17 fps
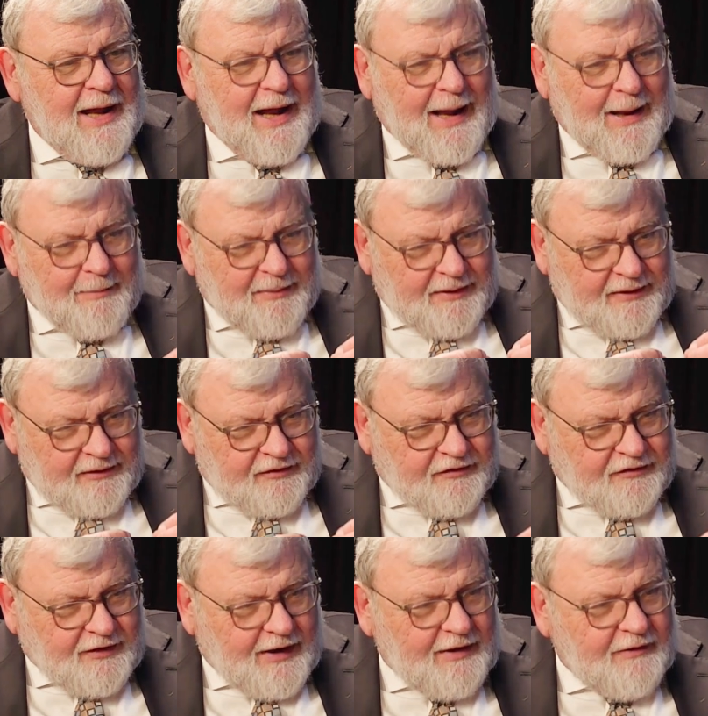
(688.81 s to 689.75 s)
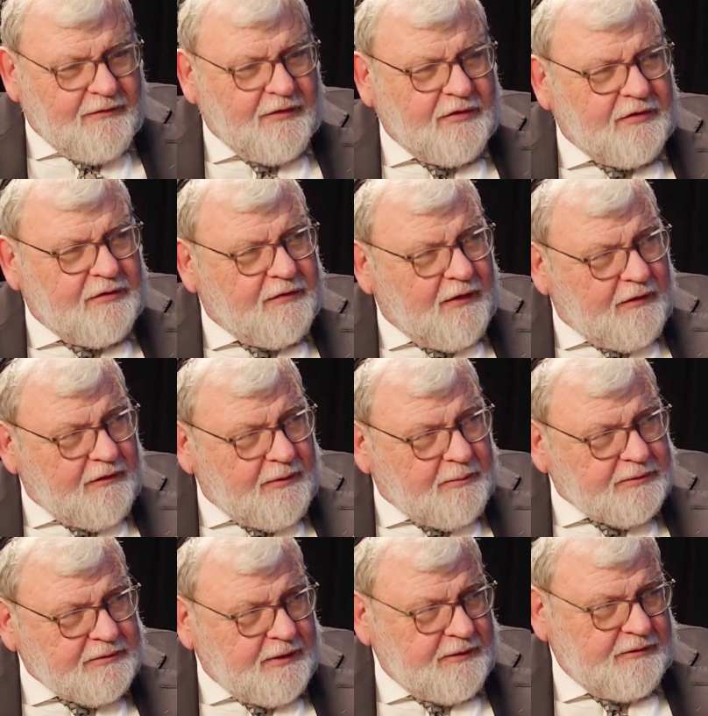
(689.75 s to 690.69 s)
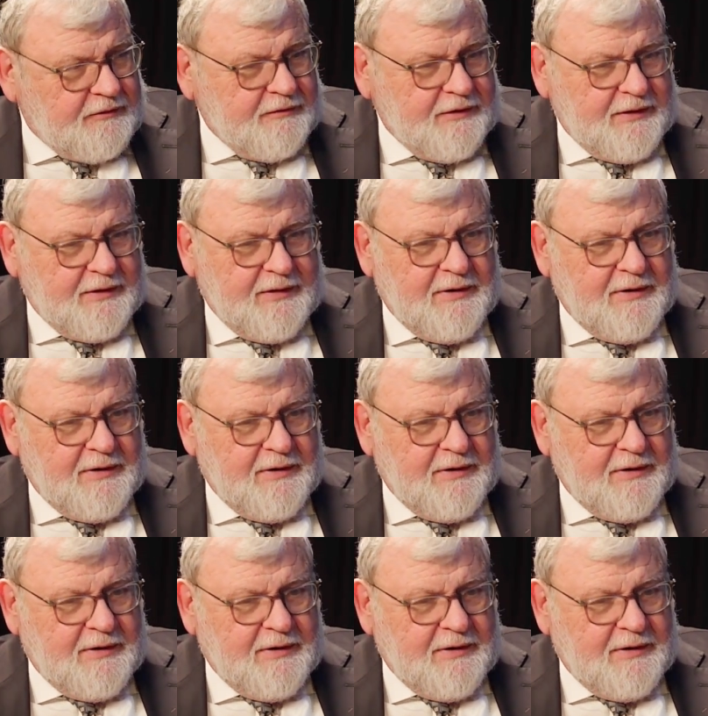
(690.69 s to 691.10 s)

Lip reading: I'm going to say this very bluntly.